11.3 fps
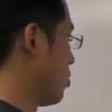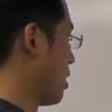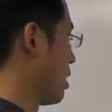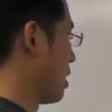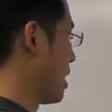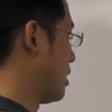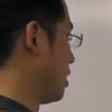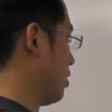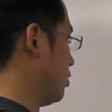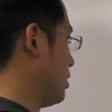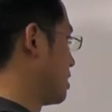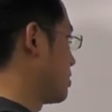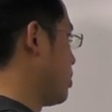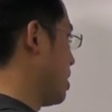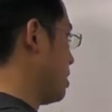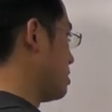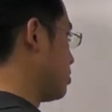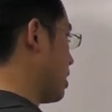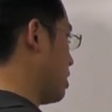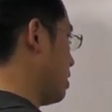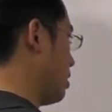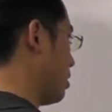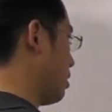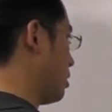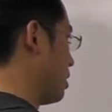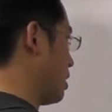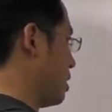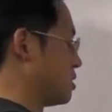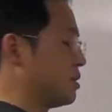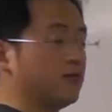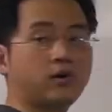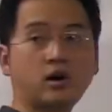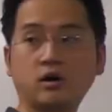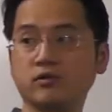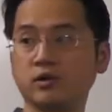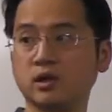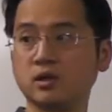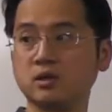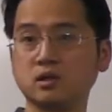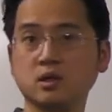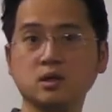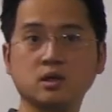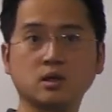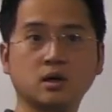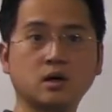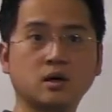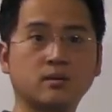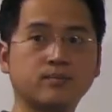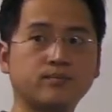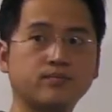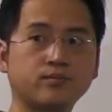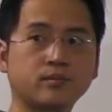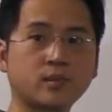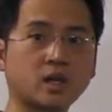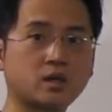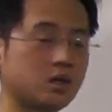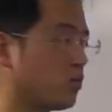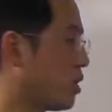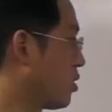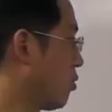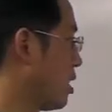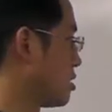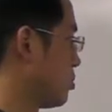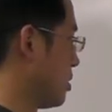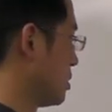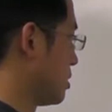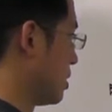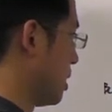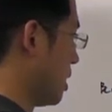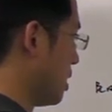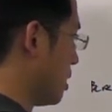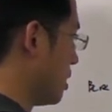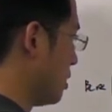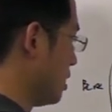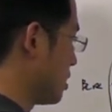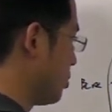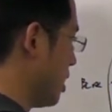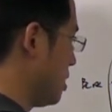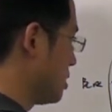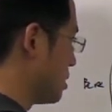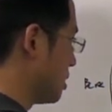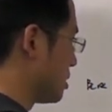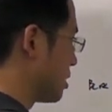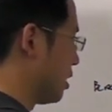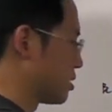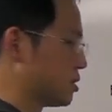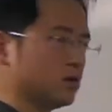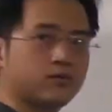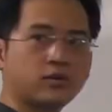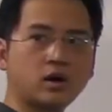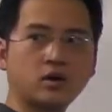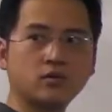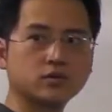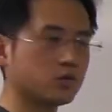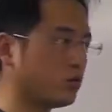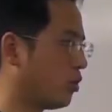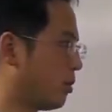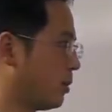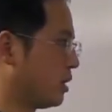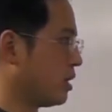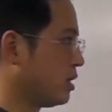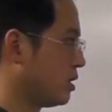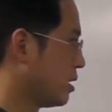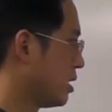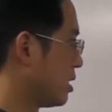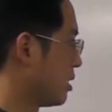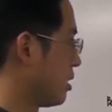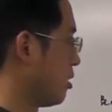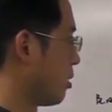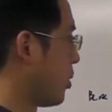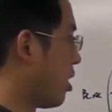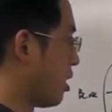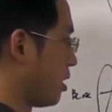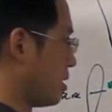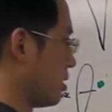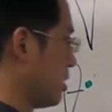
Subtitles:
where I know this piece right here is involved in the rearrangement. This piece is also involved. So normally they are apart.